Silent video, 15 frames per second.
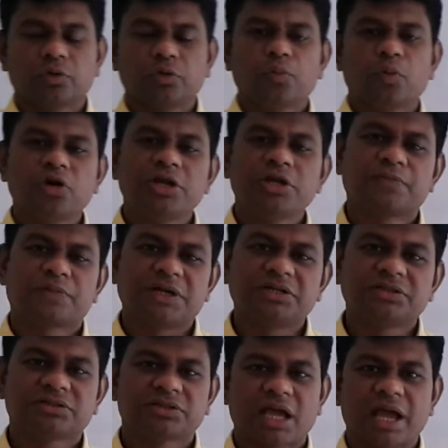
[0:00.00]
Good morning
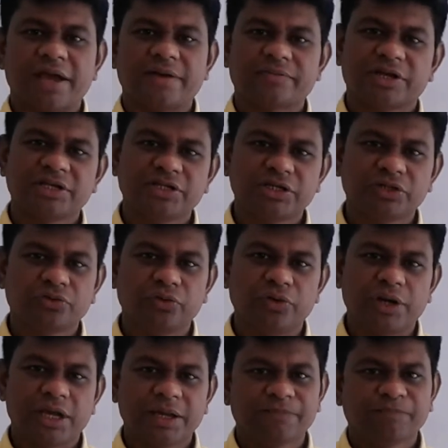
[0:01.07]
friends, I am Ranjit
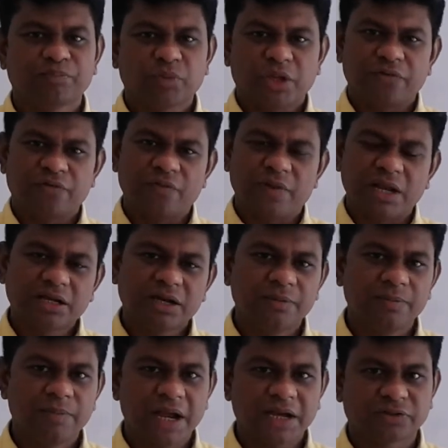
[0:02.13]
Dhunde.
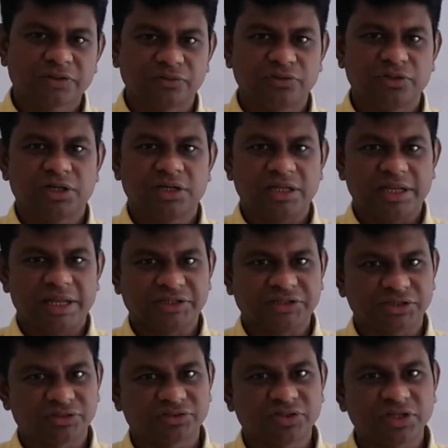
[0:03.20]
Welcome back to the
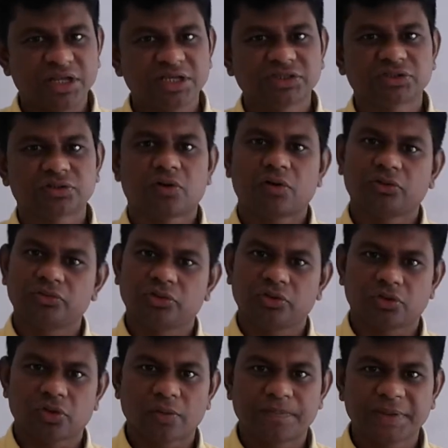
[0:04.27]
lecture series on
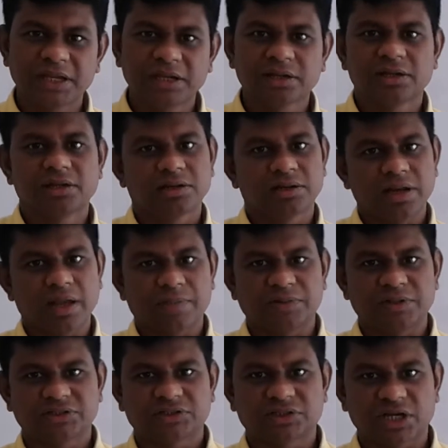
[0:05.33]
the topic
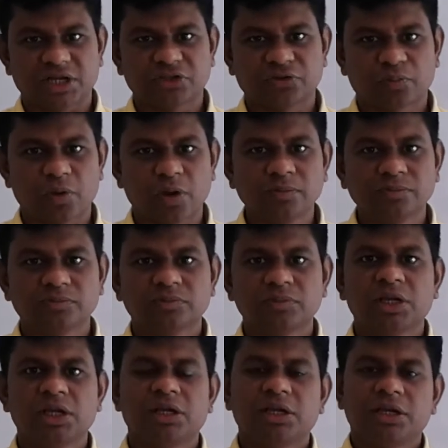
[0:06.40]
Laplace Transform.
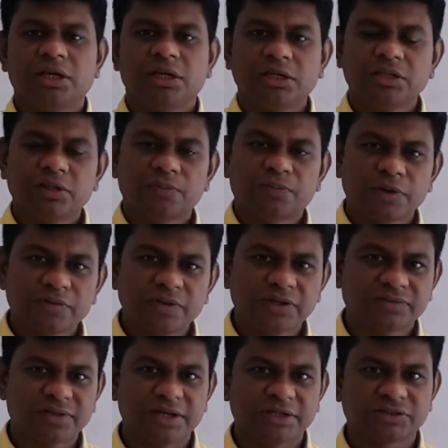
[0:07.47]
In the
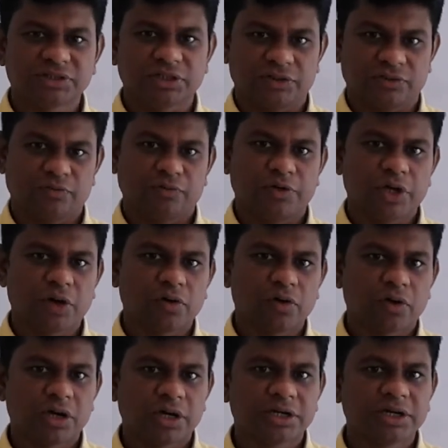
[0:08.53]
previous lecture, we have
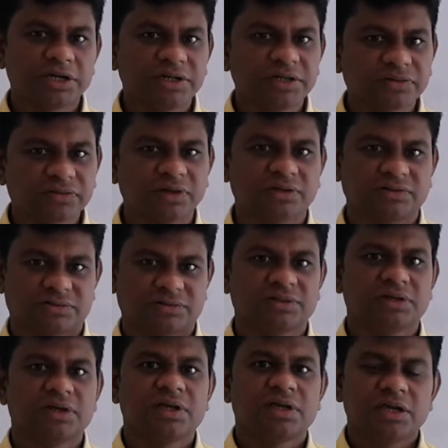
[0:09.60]
already
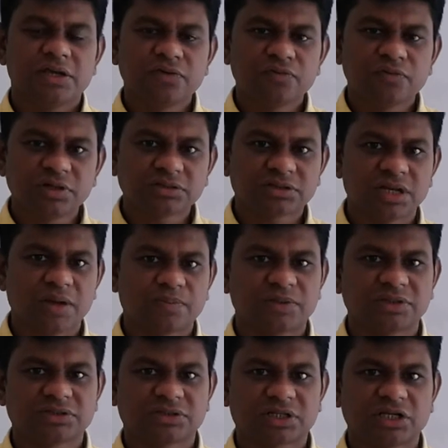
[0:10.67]
discussed inverse
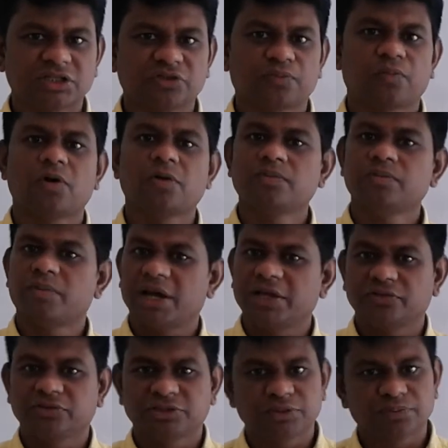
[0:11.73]
Laplace Transform
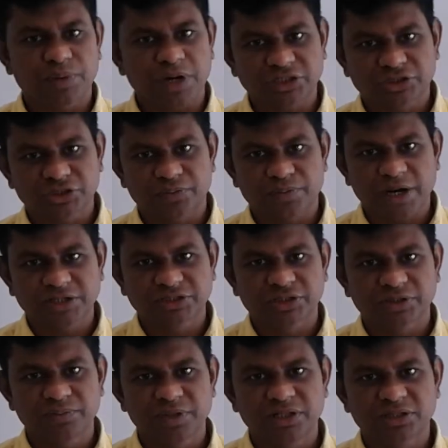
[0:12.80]
by using partial
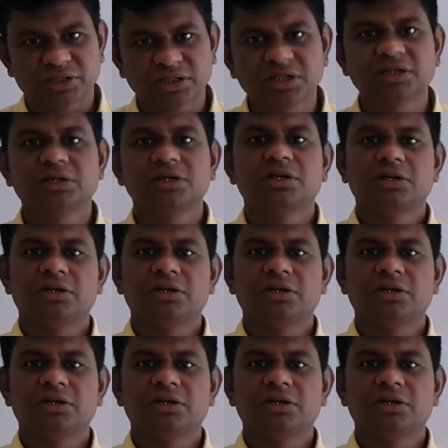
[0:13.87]
fraction method,